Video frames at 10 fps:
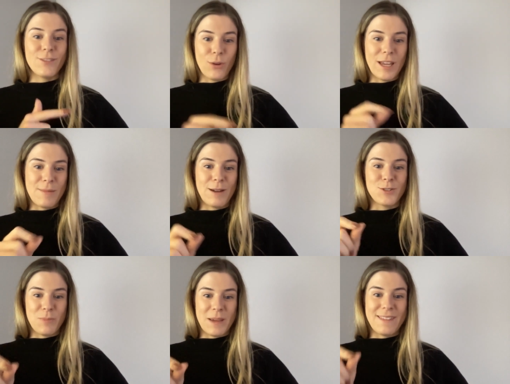Your email
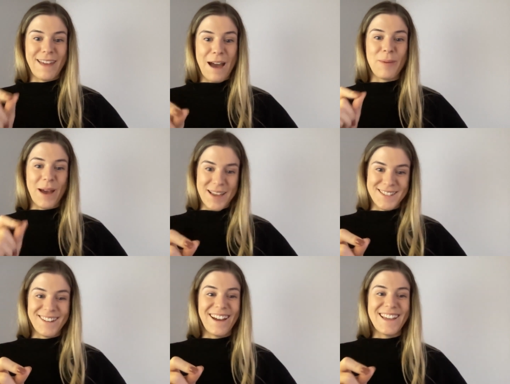should be that
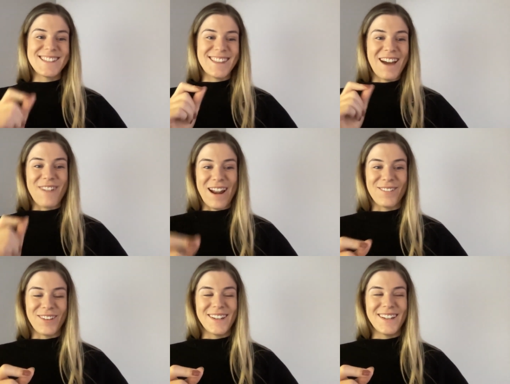personalized and that
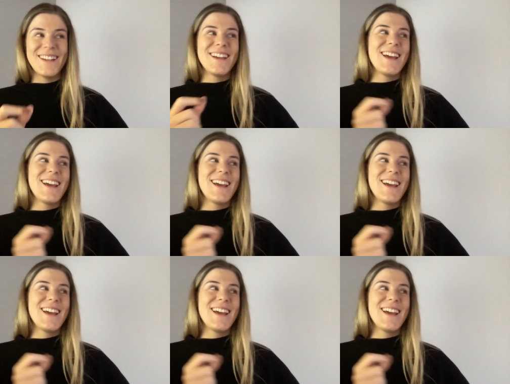relevant.